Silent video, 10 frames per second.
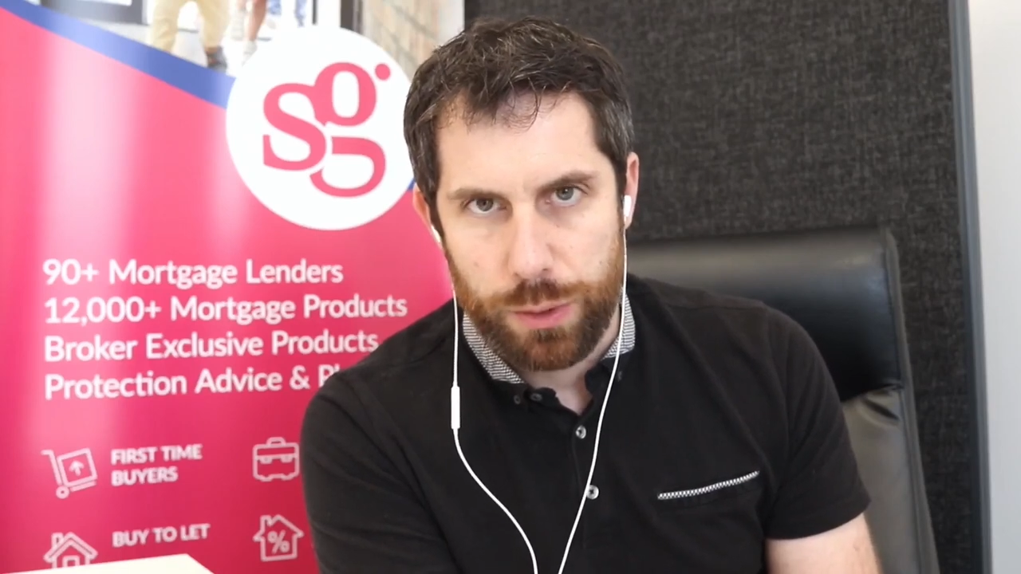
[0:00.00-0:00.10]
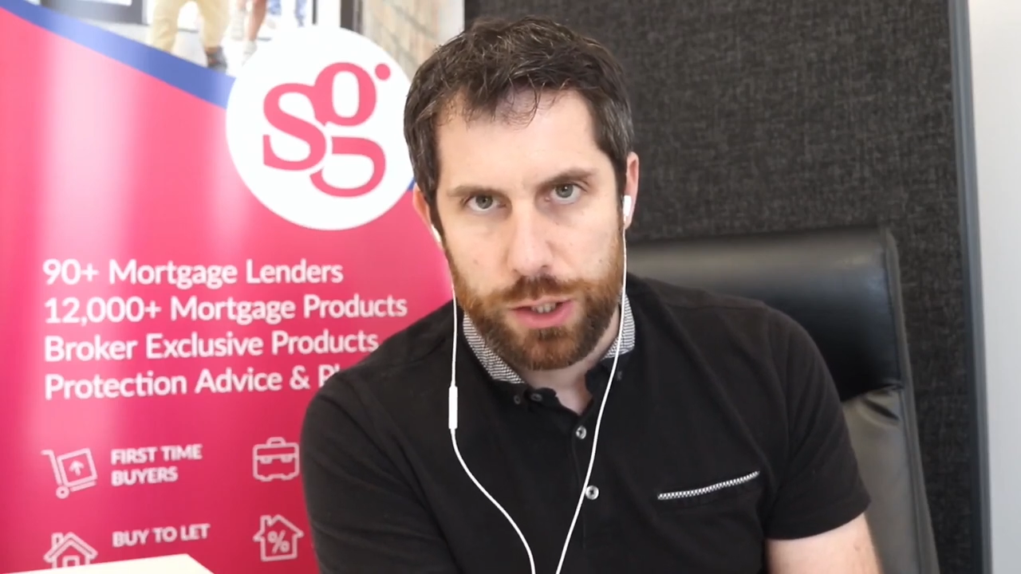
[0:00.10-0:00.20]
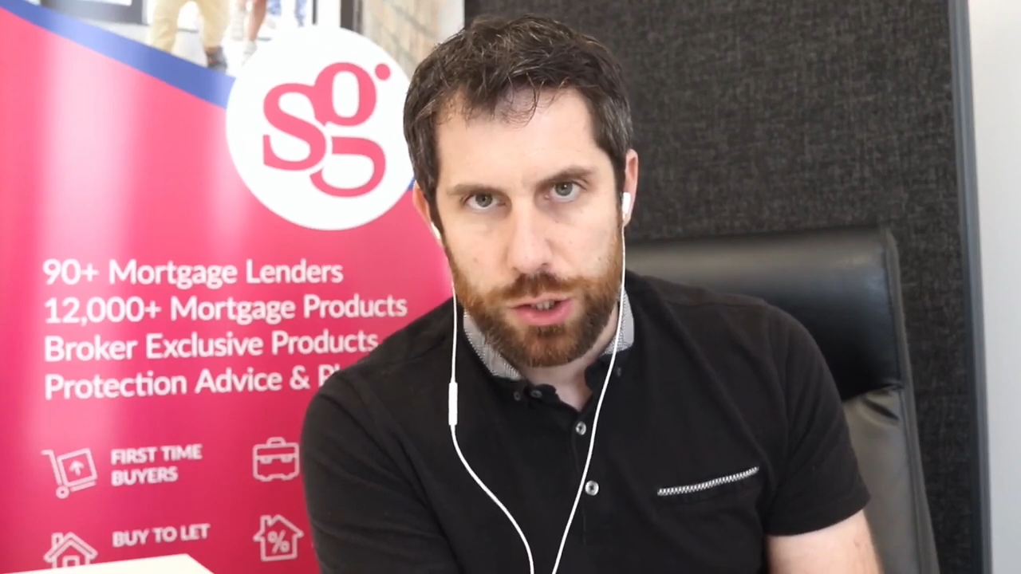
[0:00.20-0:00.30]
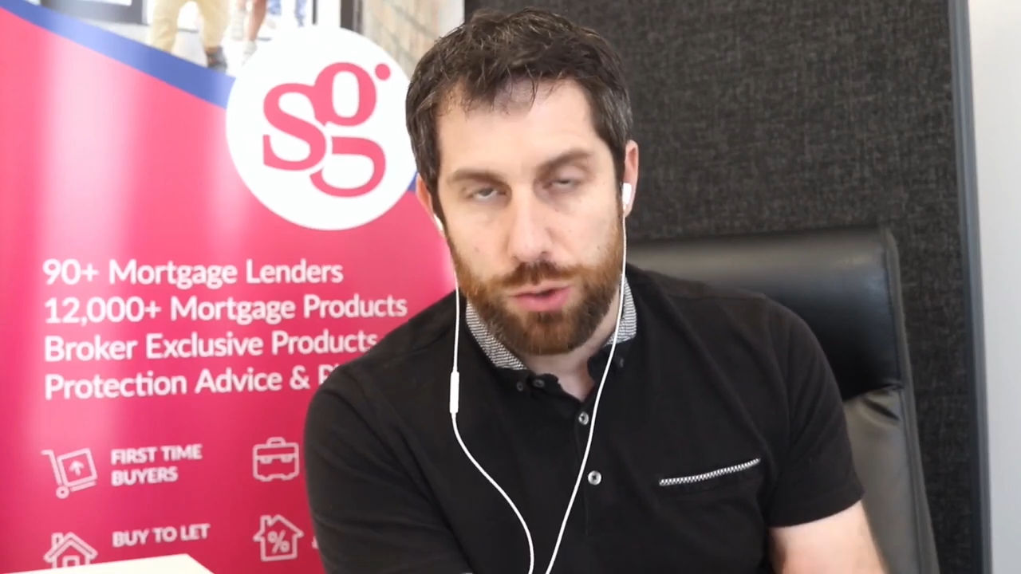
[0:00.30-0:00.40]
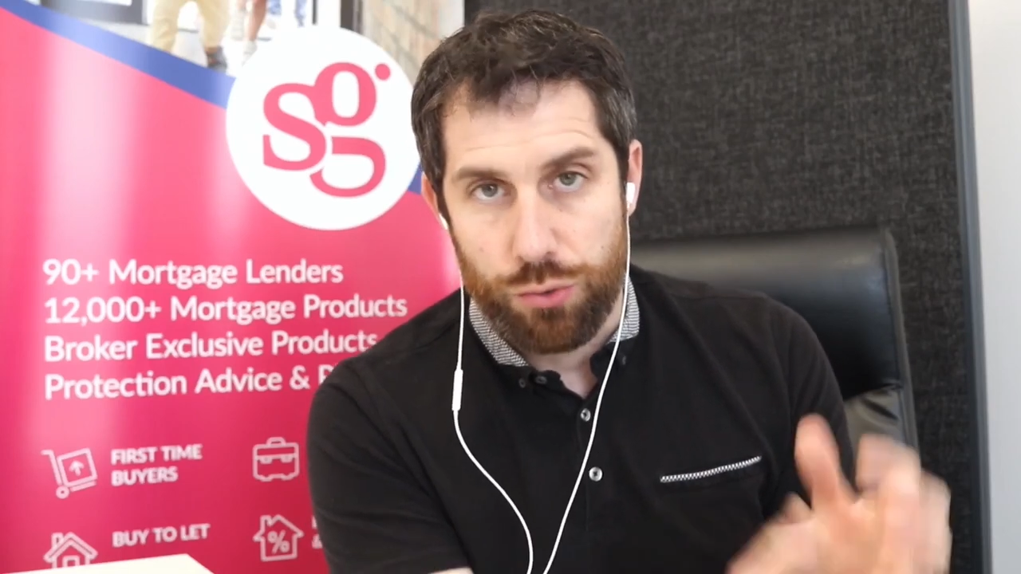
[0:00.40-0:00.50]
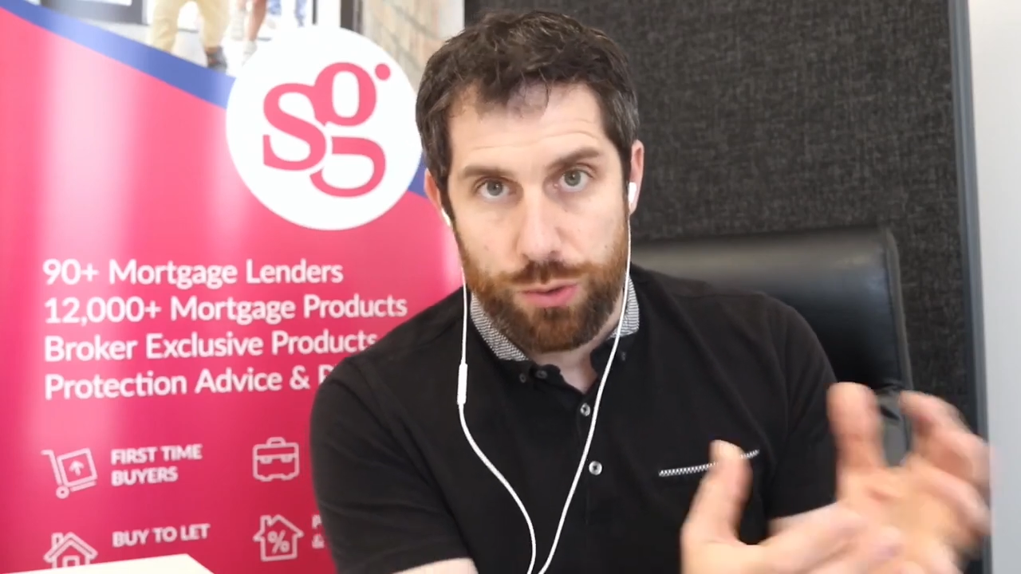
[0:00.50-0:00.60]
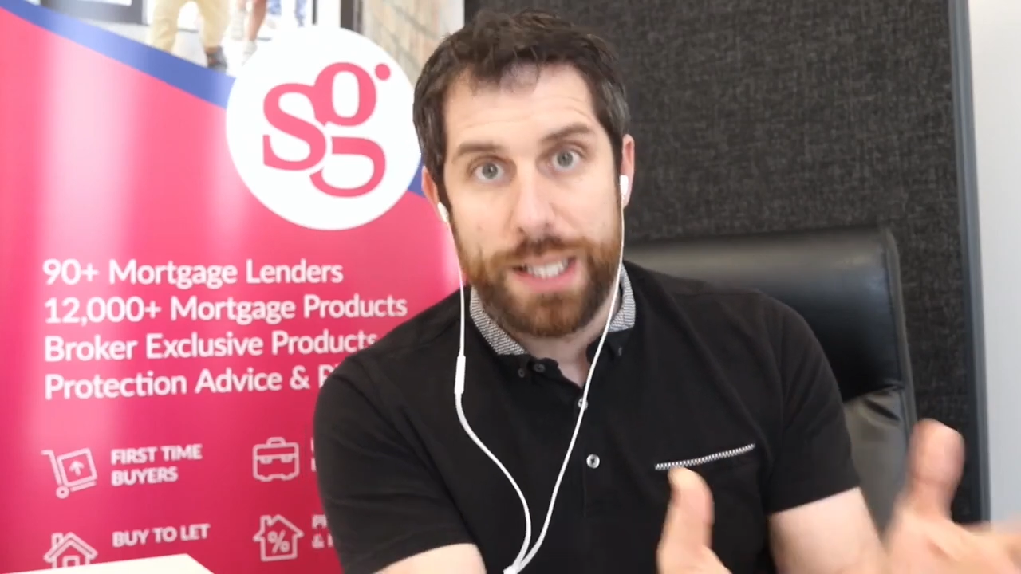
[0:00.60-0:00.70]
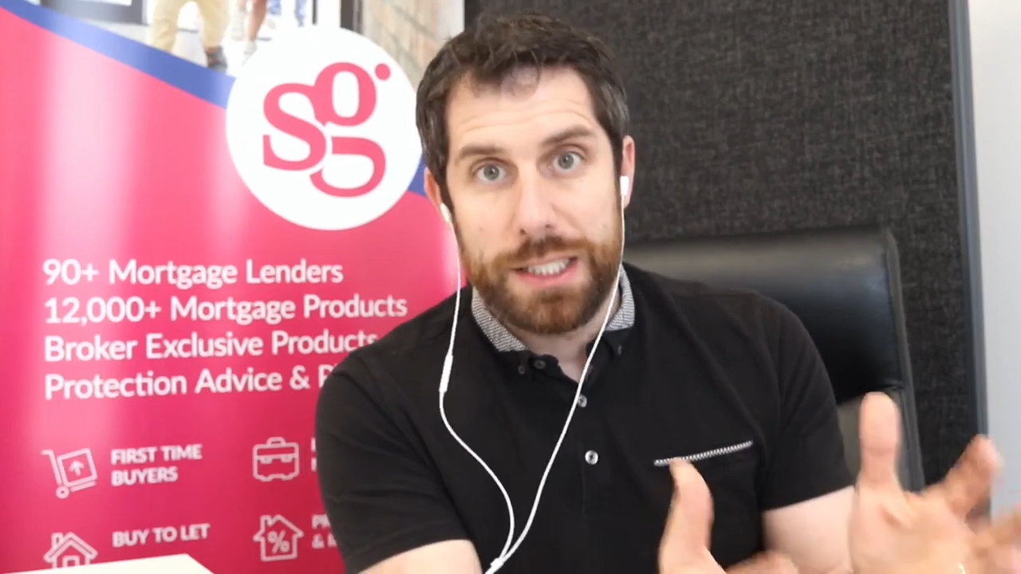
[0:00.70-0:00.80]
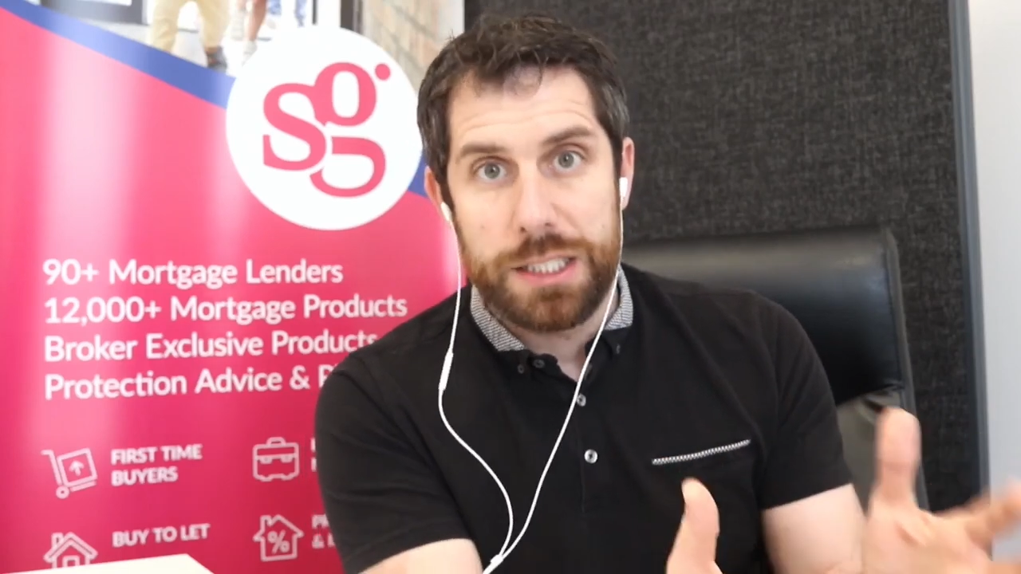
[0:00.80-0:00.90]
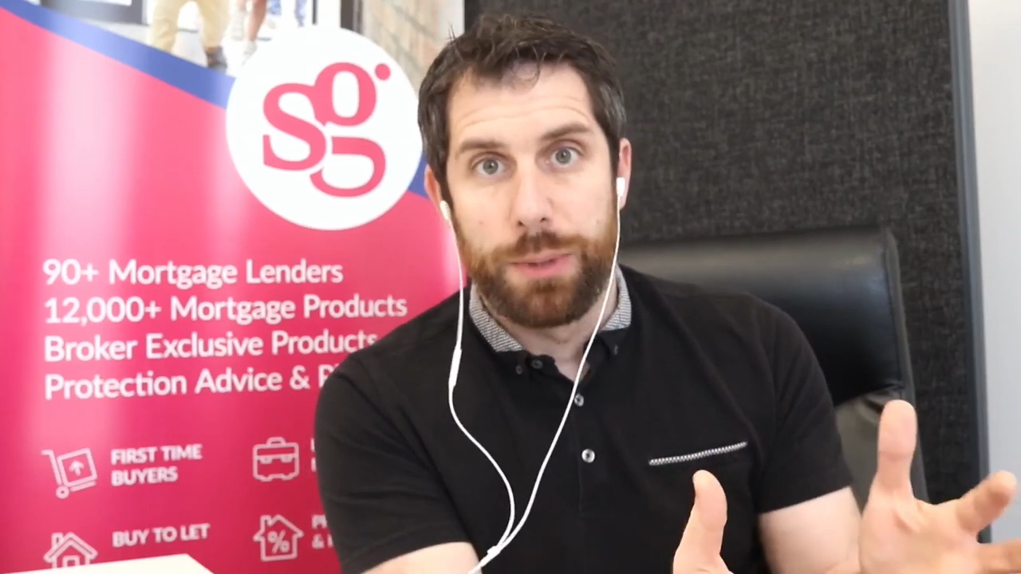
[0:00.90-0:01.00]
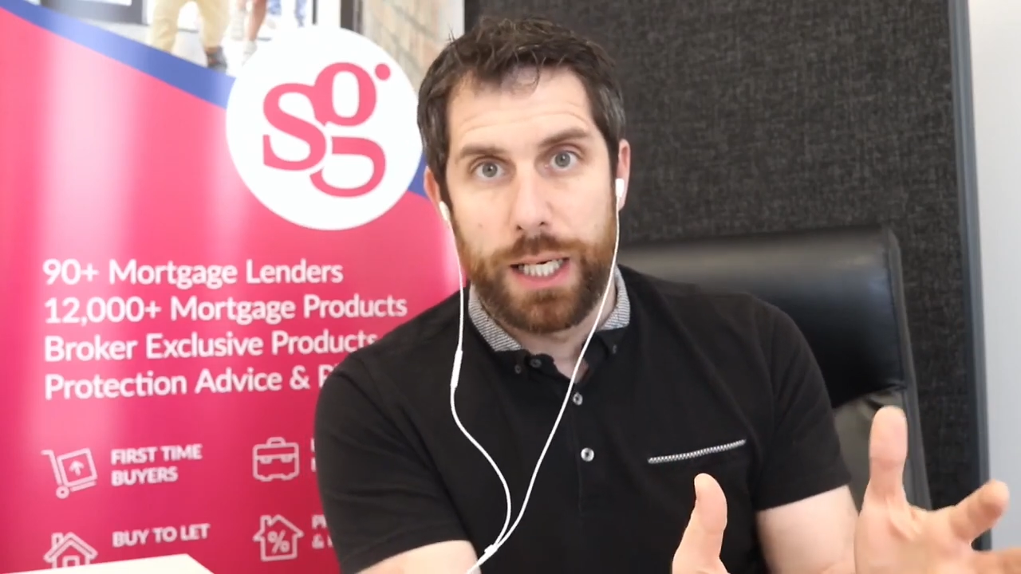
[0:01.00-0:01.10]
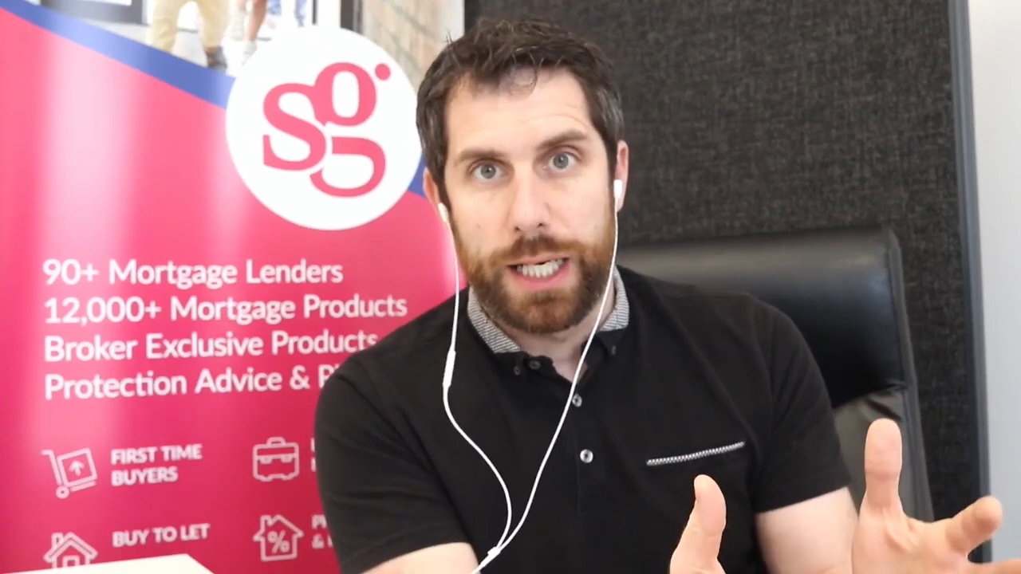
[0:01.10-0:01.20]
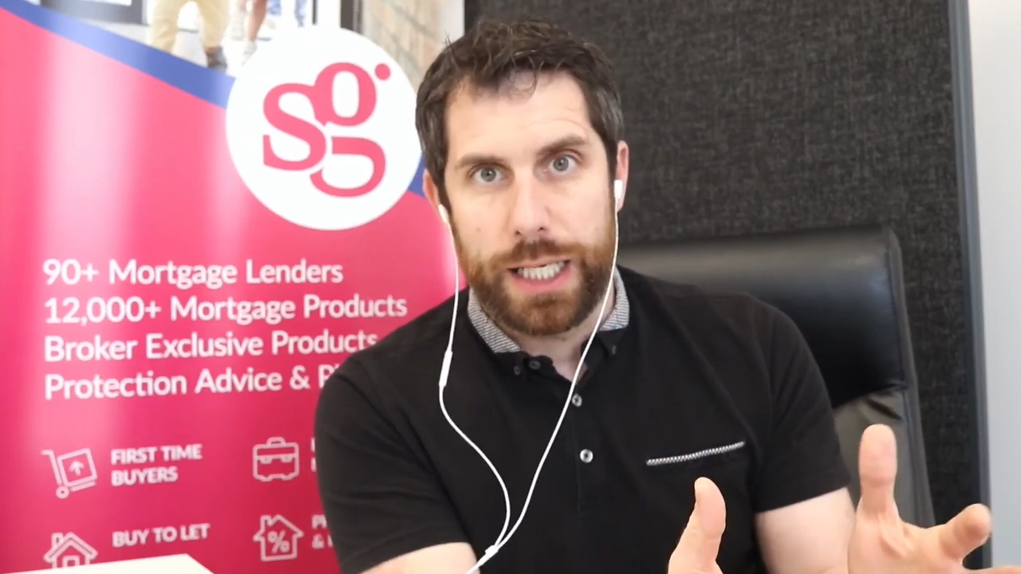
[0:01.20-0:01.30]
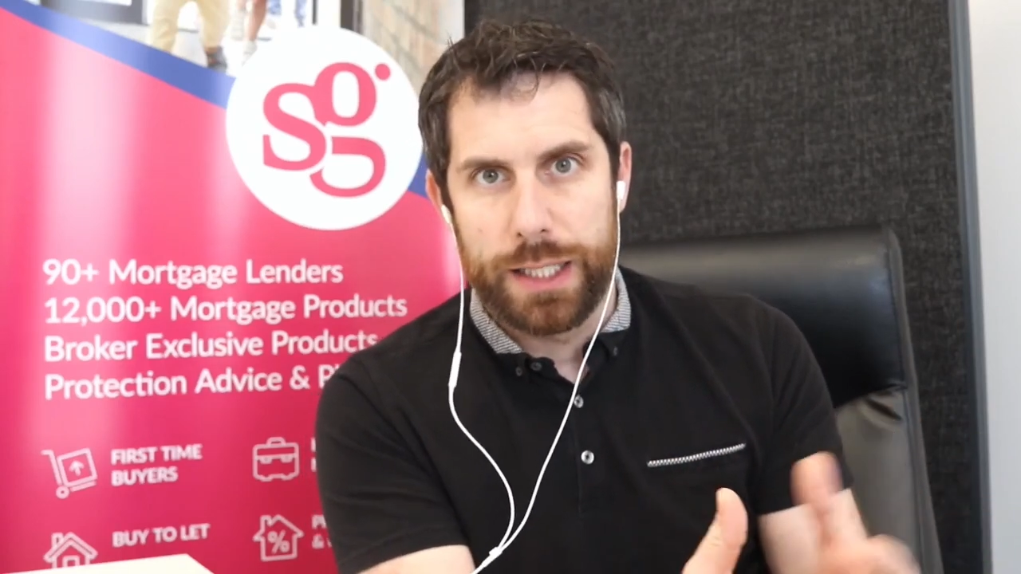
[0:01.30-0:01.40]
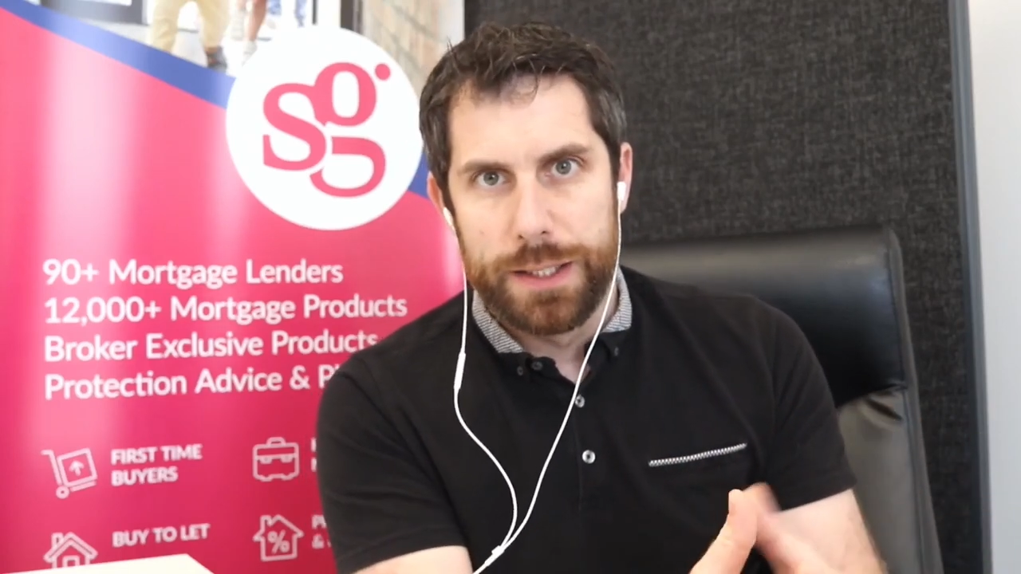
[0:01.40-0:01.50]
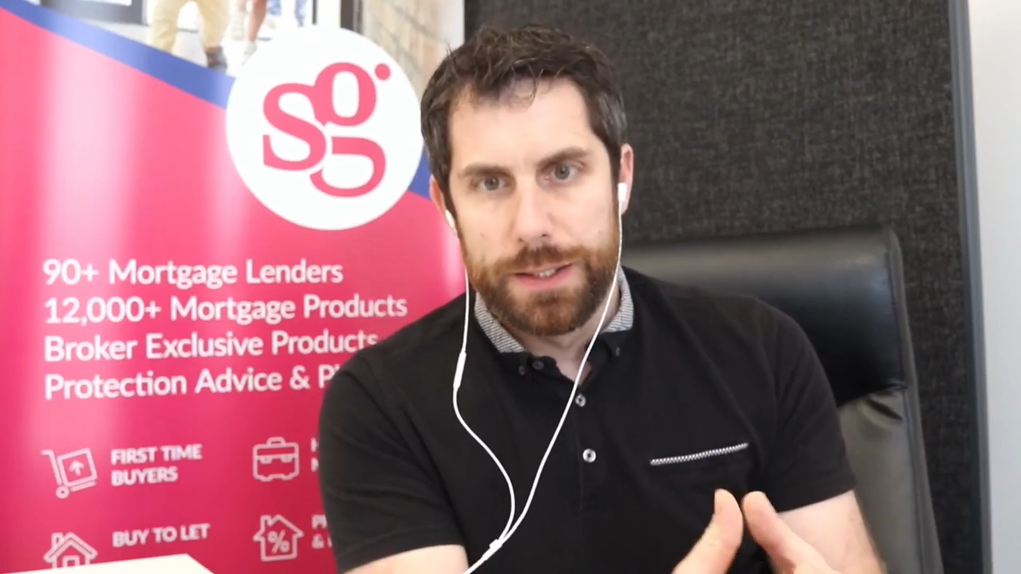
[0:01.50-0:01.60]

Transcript: when you're ready to buy.